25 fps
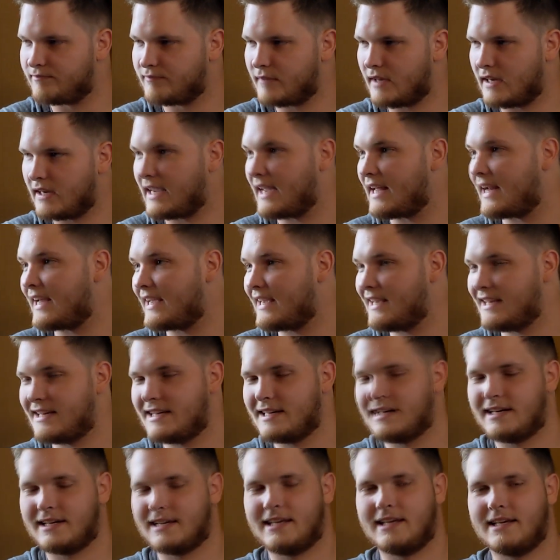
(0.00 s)
Again,
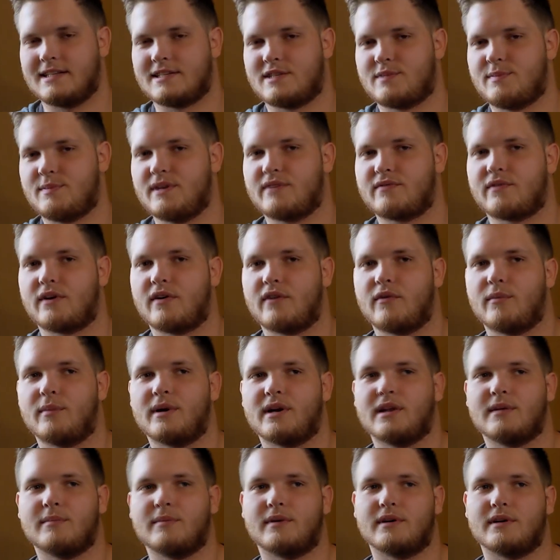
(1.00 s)
I can't speak for
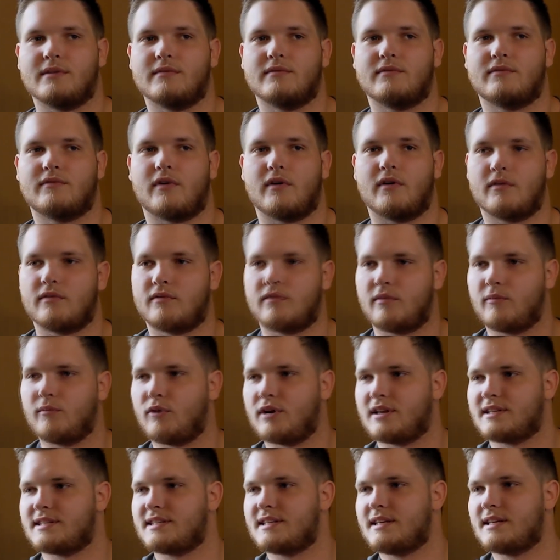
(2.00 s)
everybody, but from
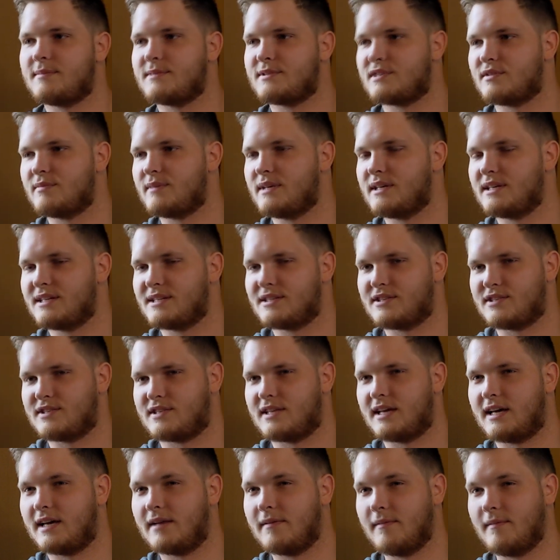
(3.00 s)
what it seems to me is just
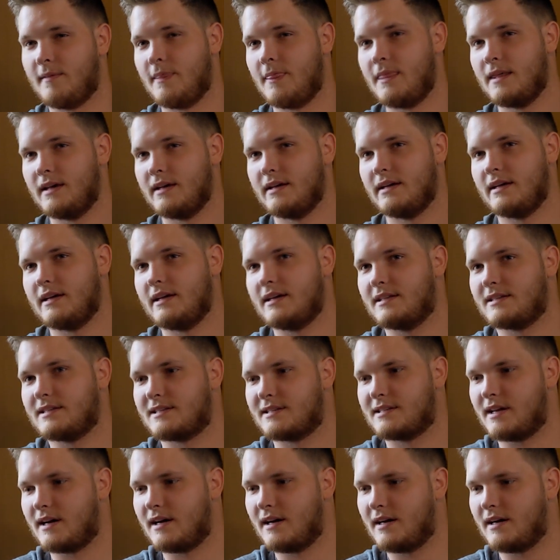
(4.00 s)
that it's